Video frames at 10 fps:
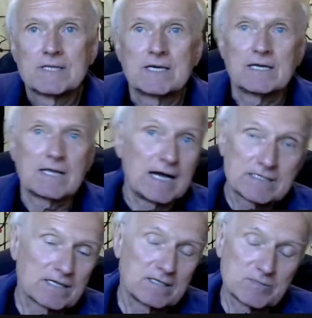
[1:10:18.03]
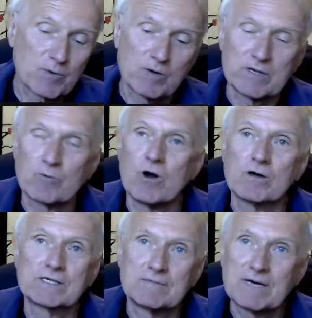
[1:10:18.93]
and Einstein is probably
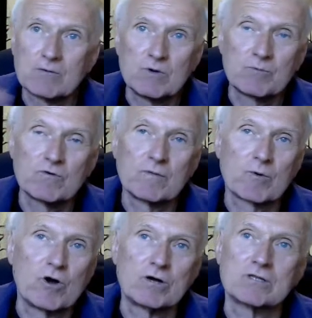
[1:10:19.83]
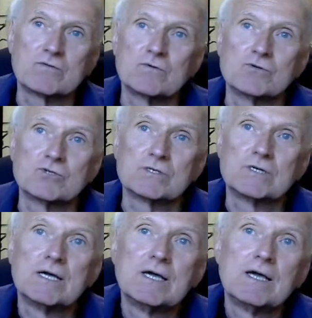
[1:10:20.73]
wrong. Somebody will prove him wrong in the future.
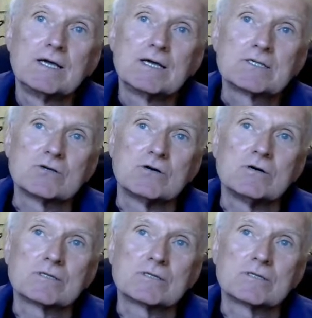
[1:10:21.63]
So